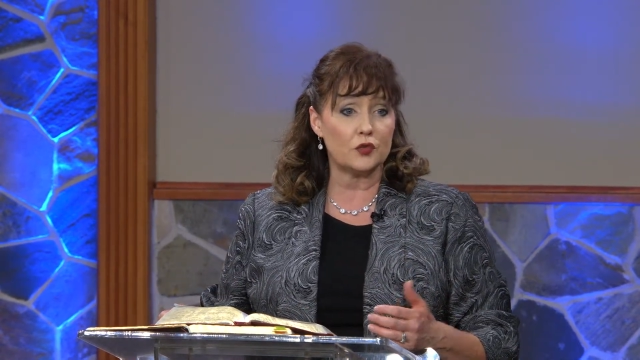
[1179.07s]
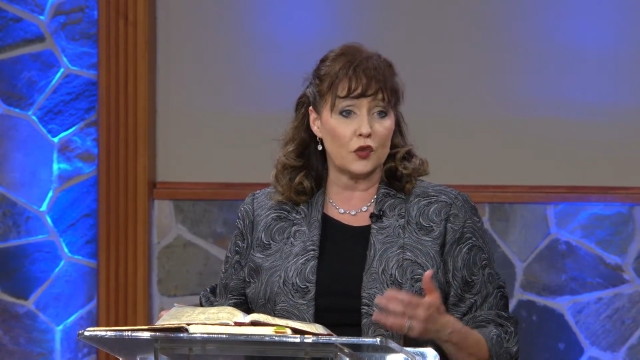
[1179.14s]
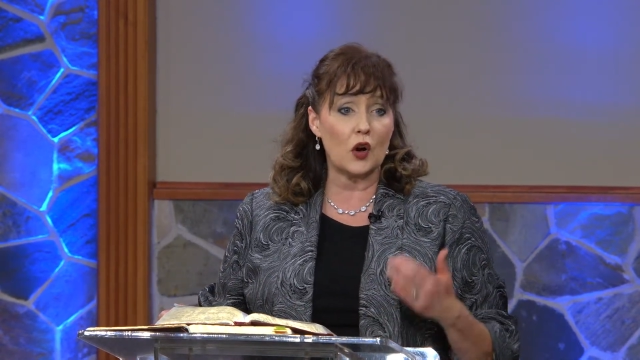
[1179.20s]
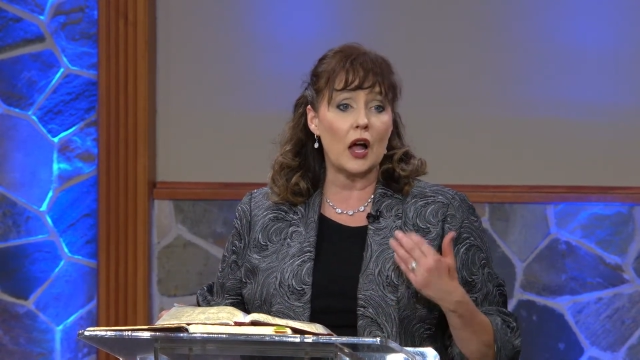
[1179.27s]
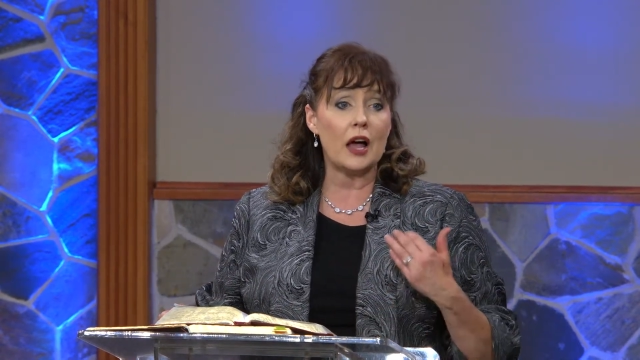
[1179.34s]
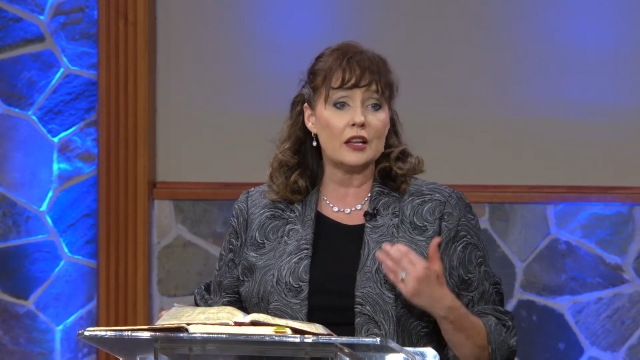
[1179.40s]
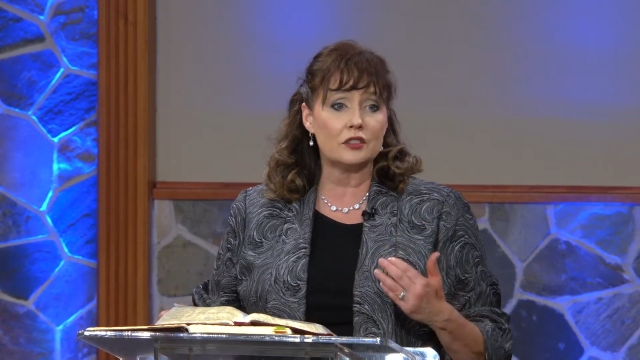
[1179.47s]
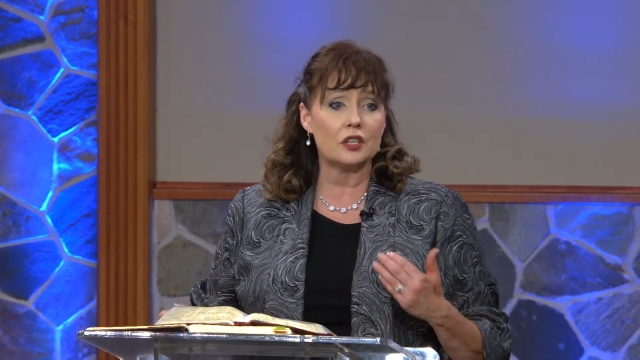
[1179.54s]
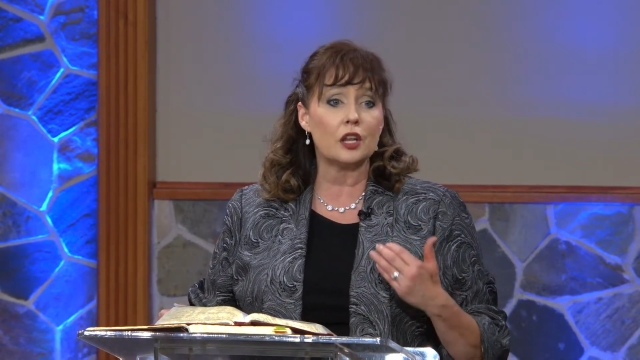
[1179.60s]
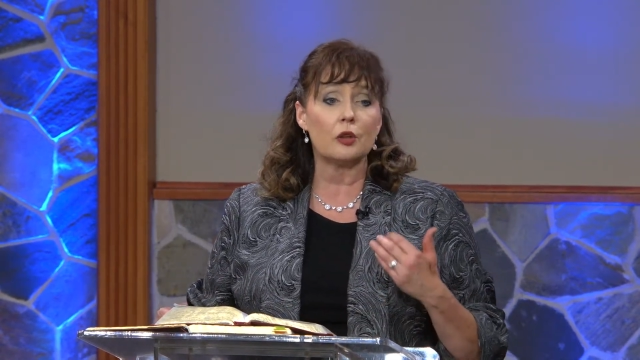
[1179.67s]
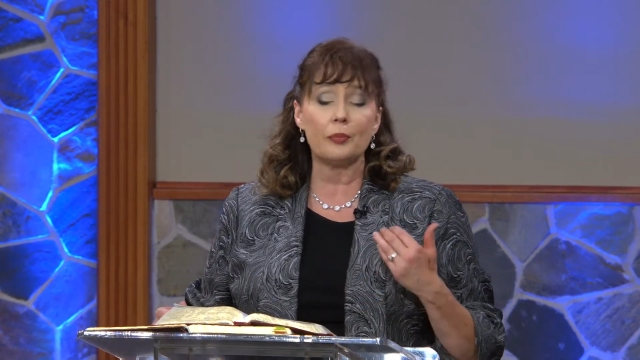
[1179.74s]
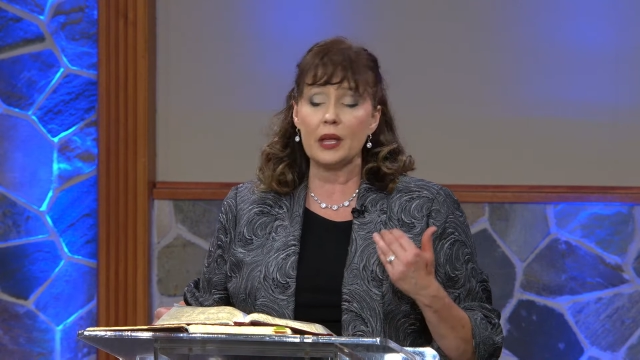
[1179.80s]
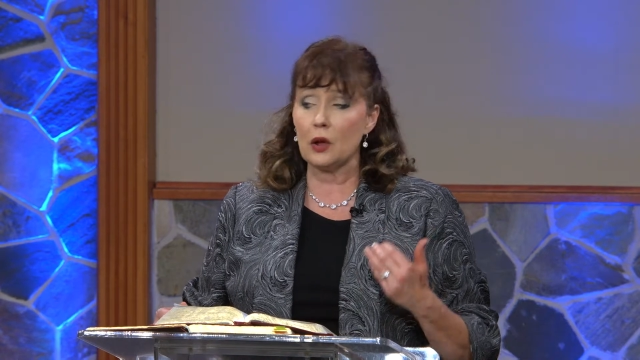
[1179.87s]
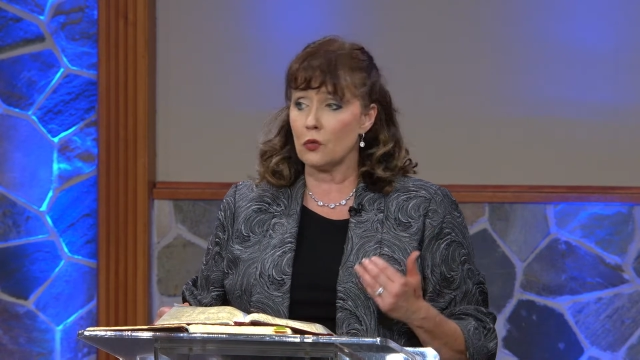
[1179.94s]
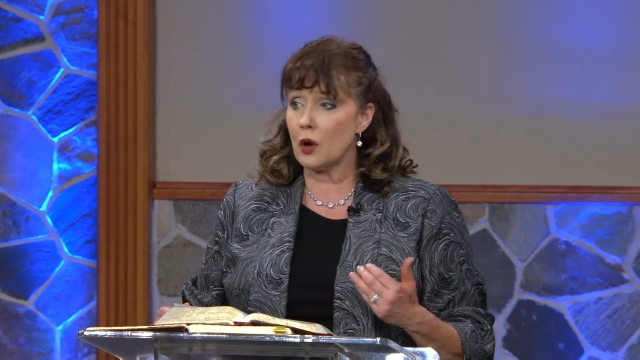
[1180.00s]
For us, it'll
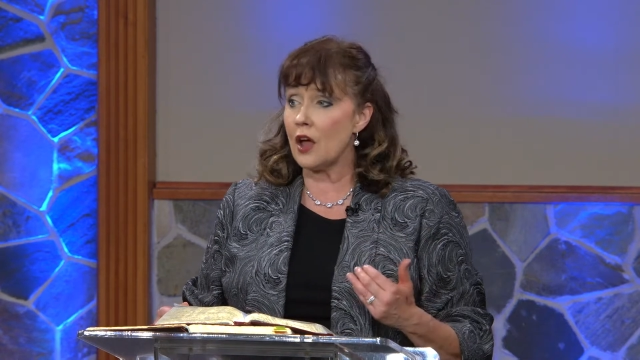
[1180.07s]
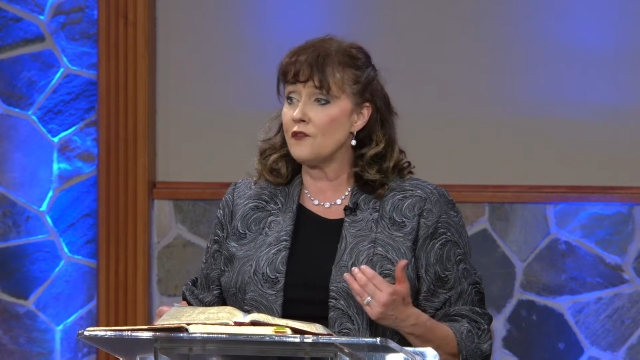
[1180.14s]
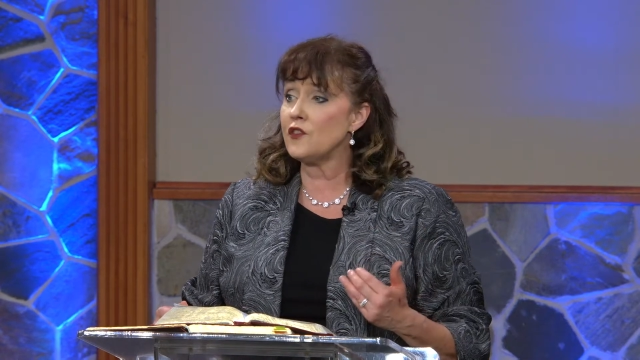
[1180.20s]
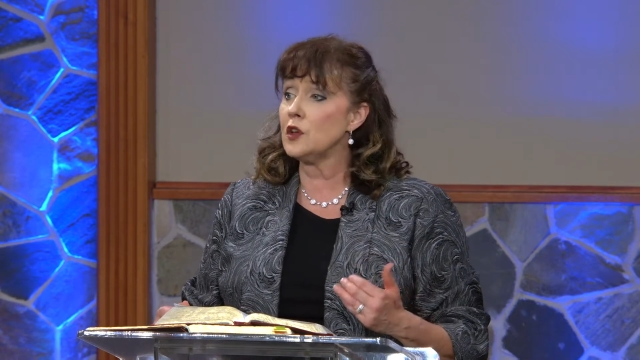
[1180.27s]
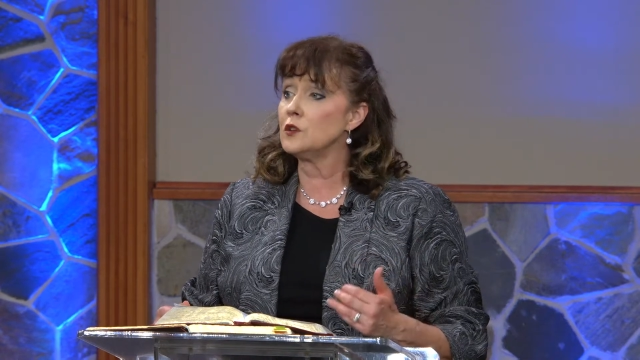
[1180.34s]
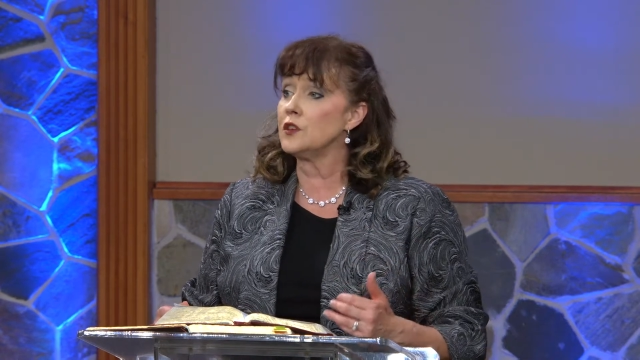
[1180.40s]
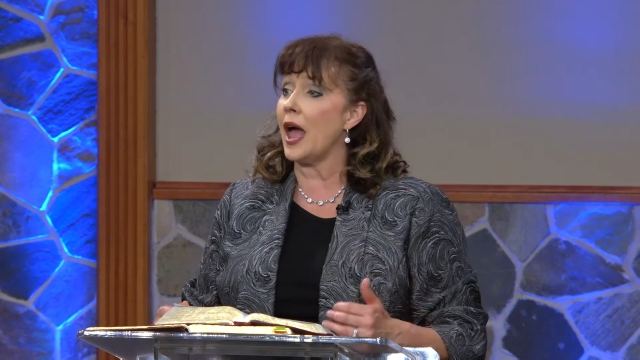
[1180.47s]
be a refuge,